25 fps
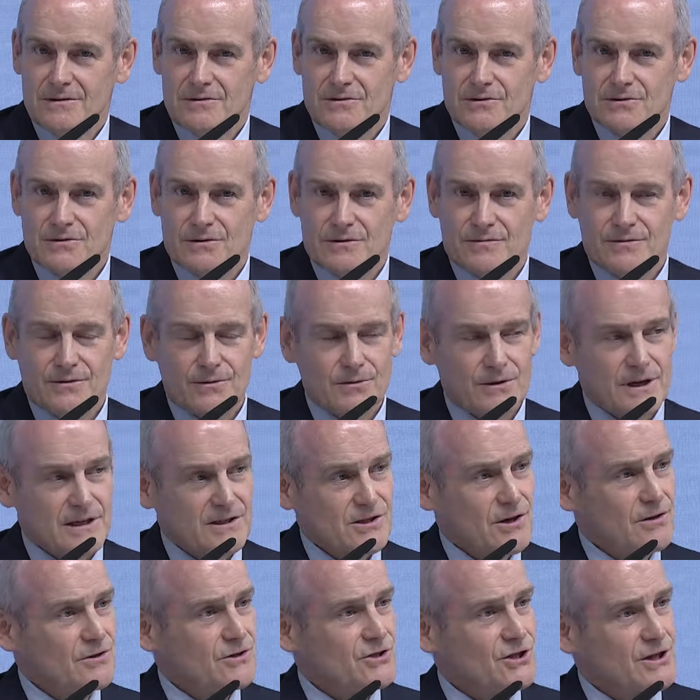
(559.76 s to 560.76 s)
So if you
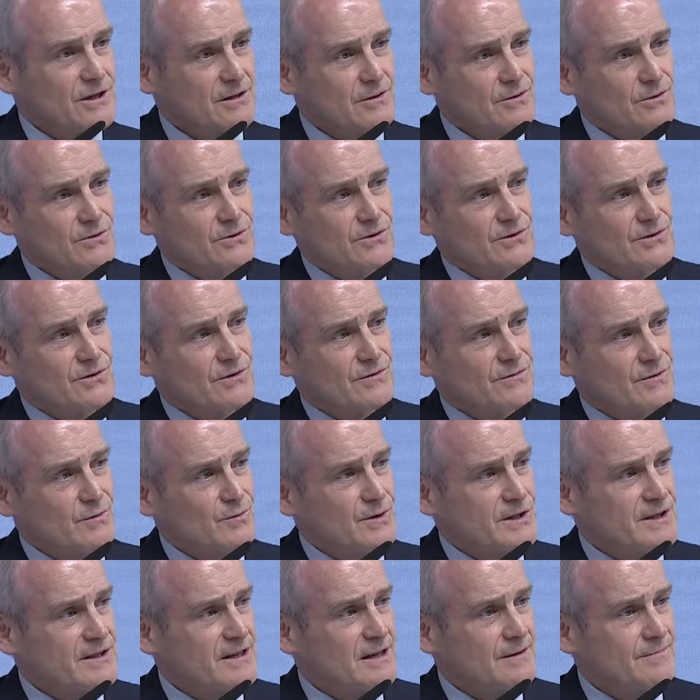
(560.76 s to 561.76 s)
ask our shareholders over
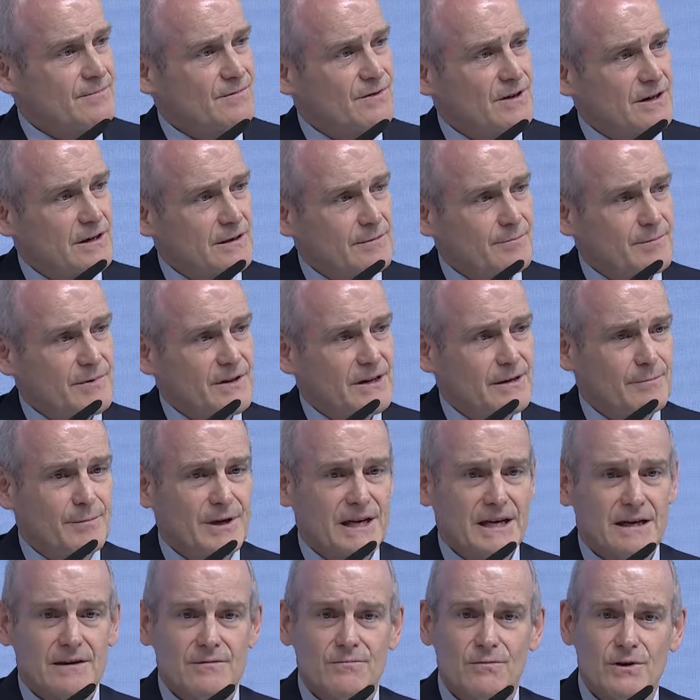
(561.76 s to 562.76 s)
what time frame, they
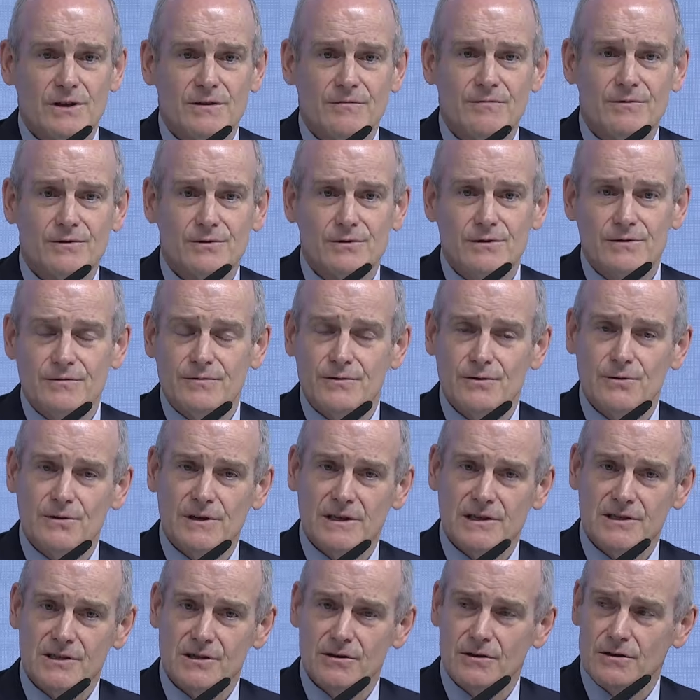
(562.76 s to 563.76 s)
may have one view. If you
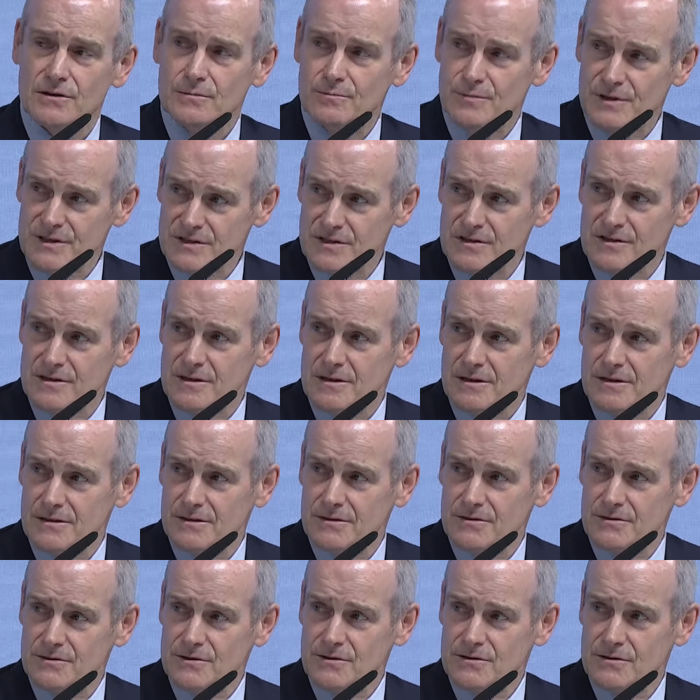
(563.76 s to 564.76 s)
ask our business
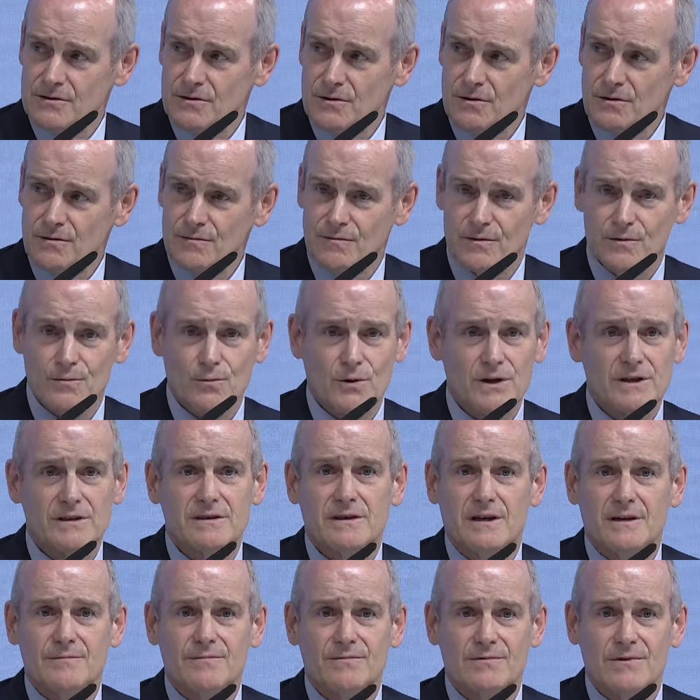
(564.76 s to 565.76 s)
leaders over
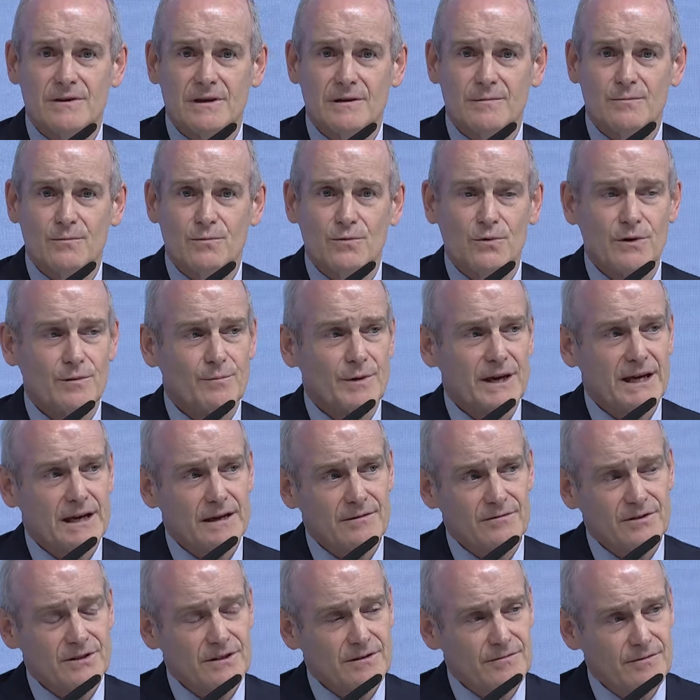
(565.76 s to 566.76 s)
what time frame, we may
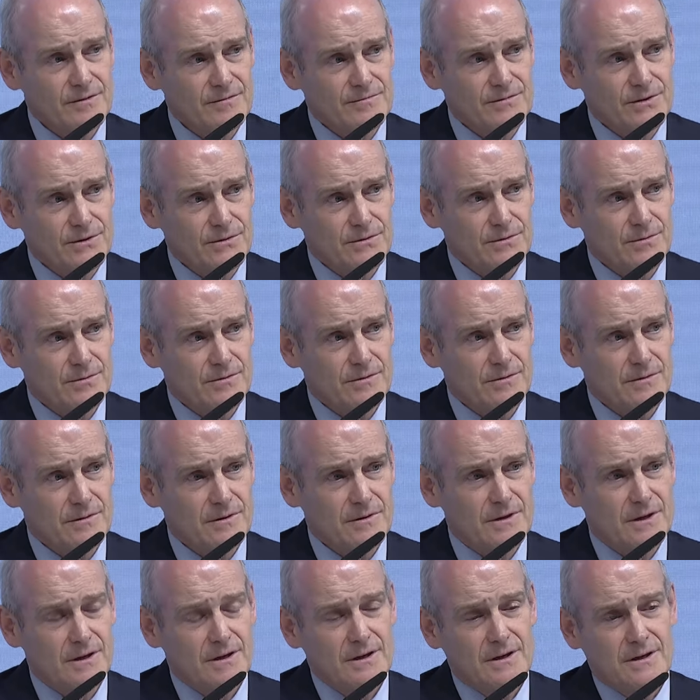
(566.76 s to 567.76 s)
have a different view.
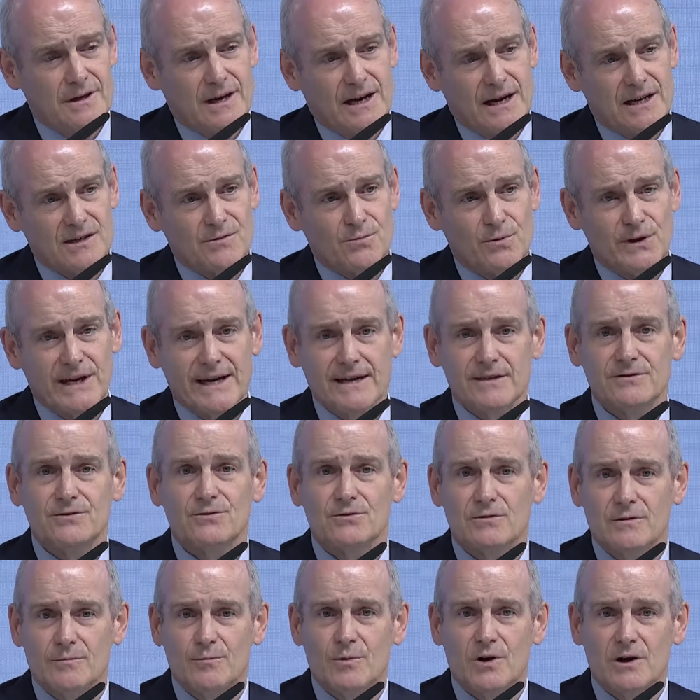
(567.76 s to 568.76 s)
As we
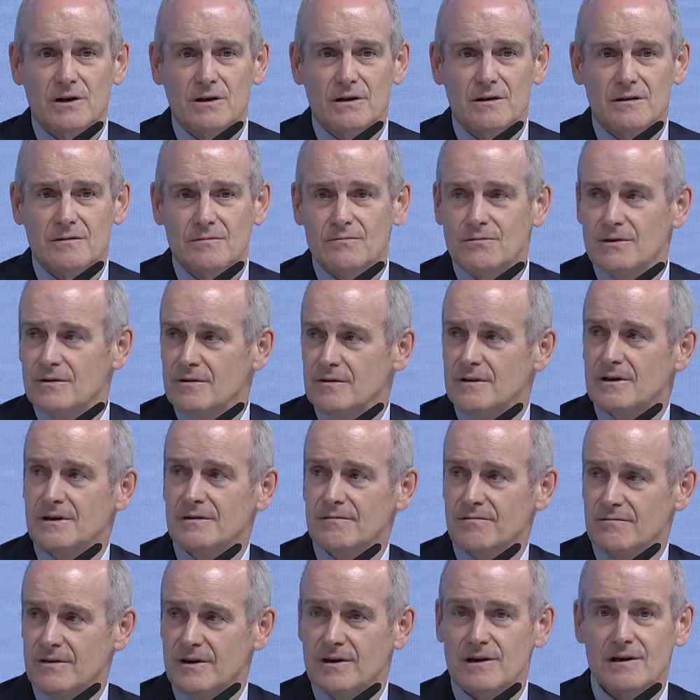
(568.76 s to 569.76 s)
enter a market, we
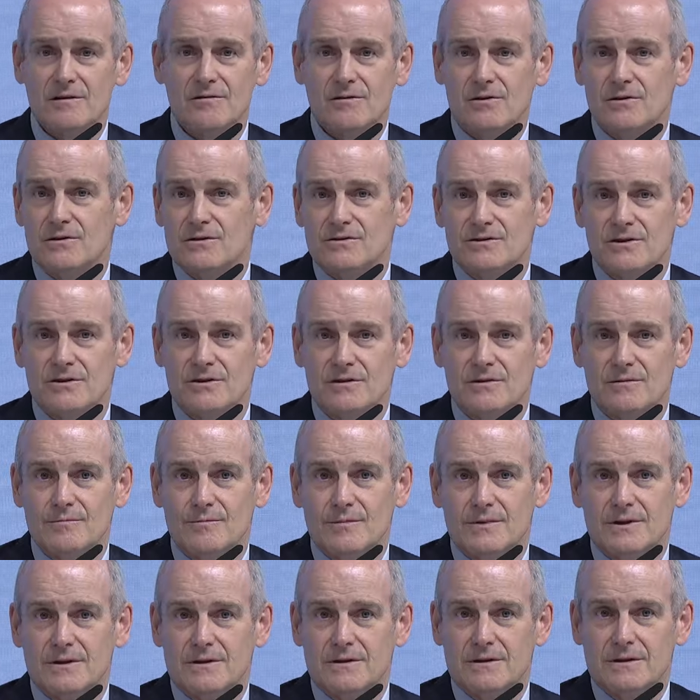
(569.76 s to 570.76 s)
think very long
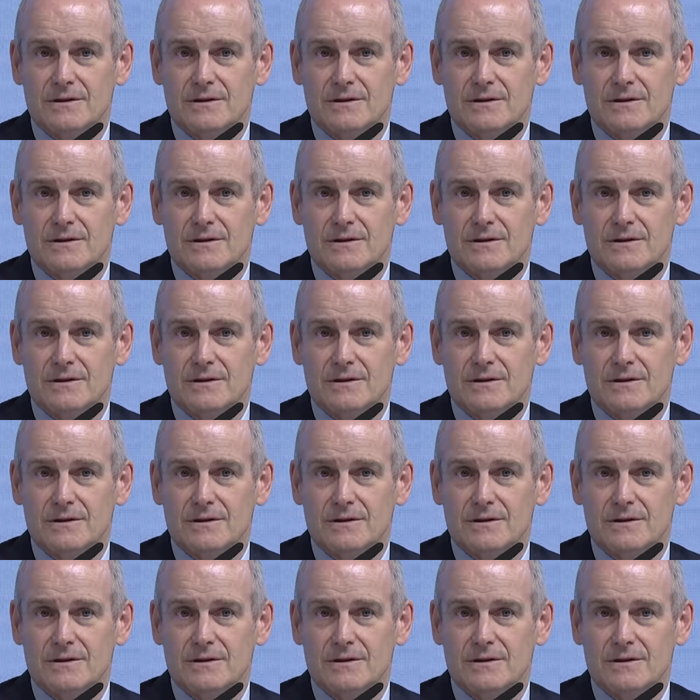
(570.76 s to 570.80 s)
term.